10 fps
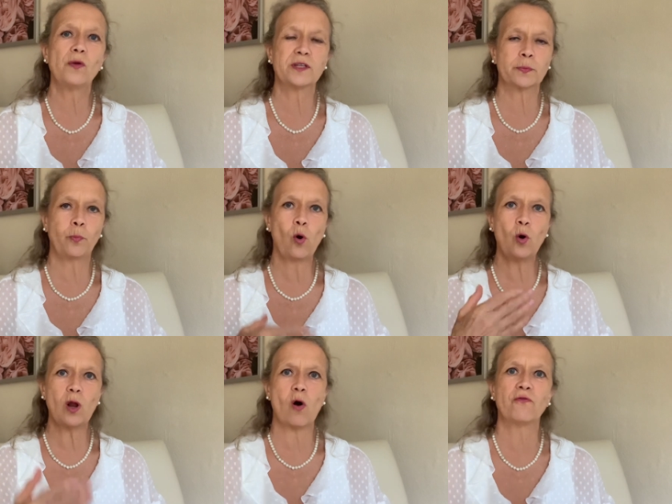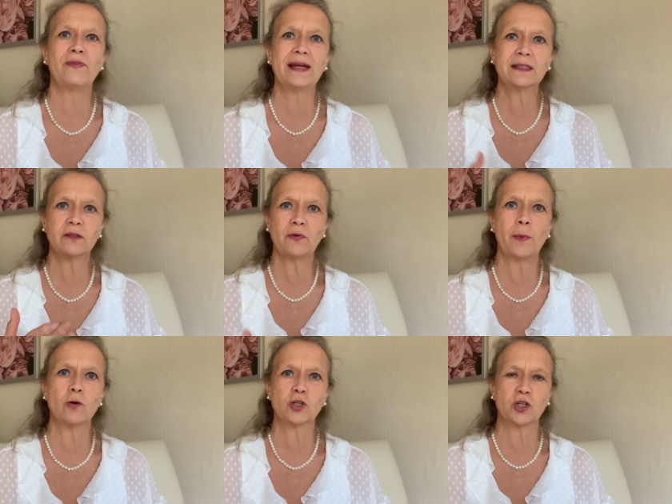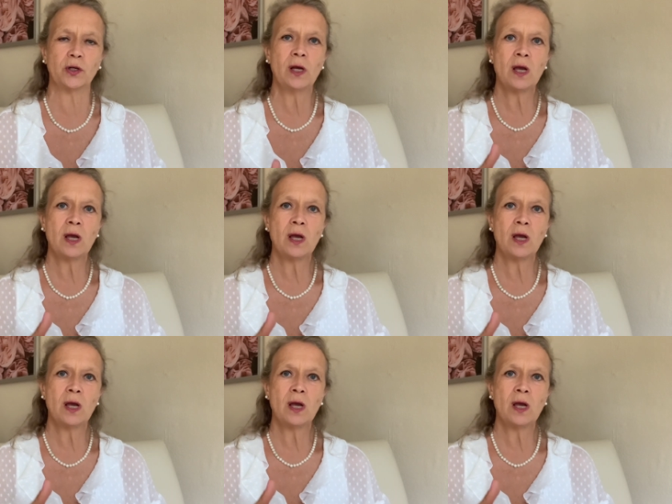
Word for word: This ball of negative emotion